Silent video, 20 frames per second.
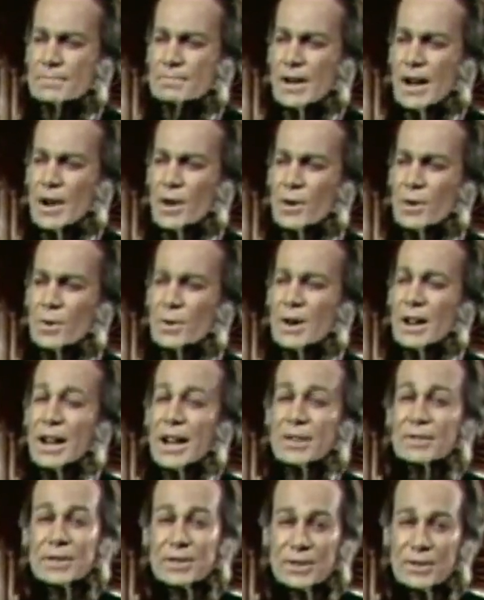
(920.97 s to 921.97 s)
My whole
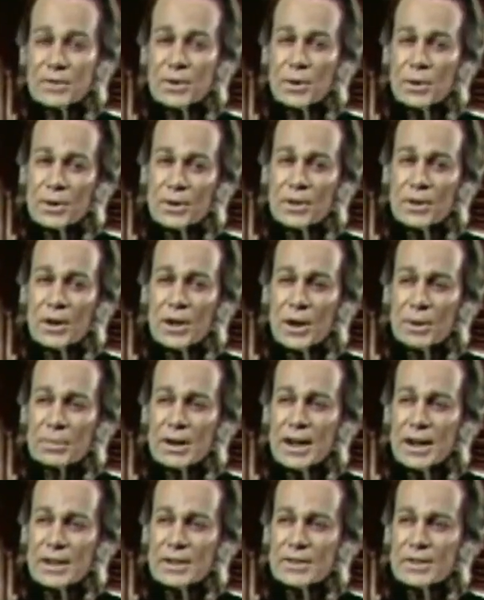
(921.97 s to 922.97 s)
life is devoted to the
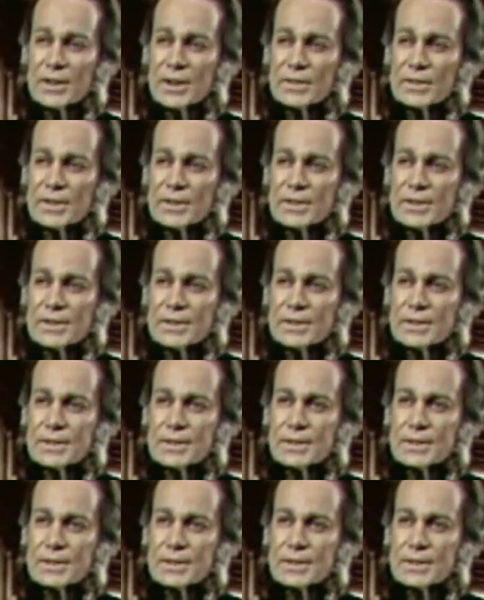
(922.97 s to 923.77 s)
Almighty's service.